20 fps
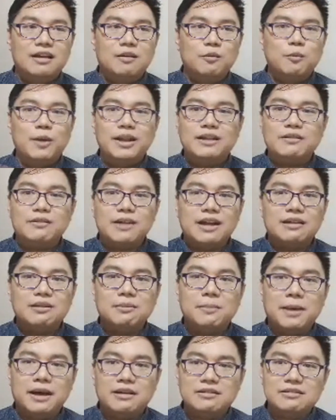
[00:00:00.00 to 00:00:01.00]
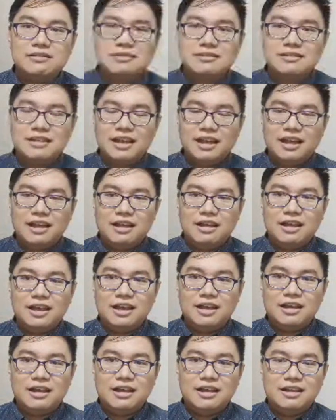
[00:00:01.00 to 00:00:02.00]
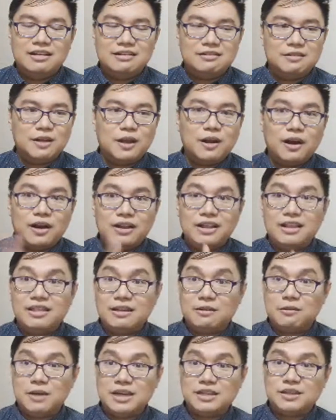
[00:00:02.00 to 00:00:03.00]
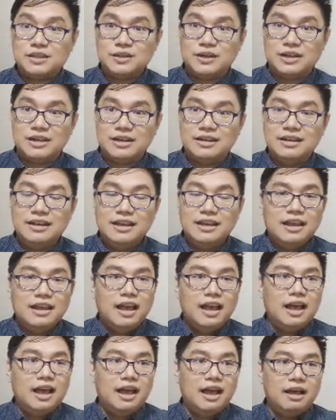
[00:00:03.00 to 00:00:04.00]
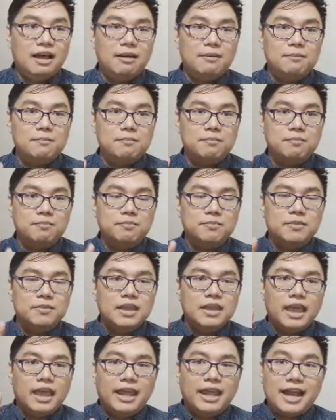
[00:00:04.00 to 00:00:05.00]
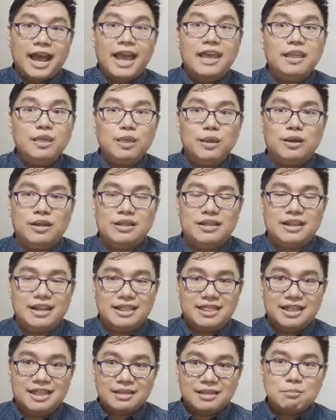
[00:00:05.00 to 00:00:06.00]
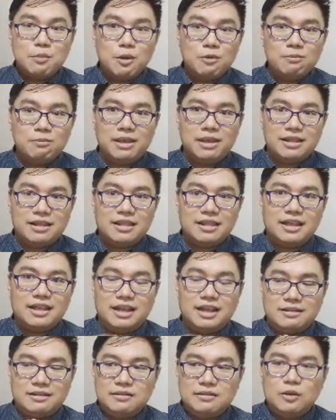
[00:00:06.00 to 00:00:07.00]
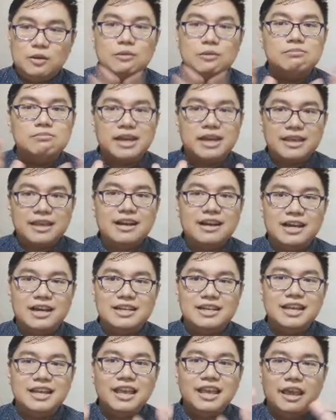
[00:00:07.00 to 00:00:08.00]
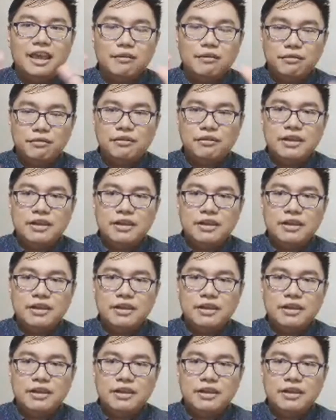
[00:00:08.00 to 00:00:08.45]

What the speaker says: went around about regarding the question. And I thought at that moment that, oh my God, if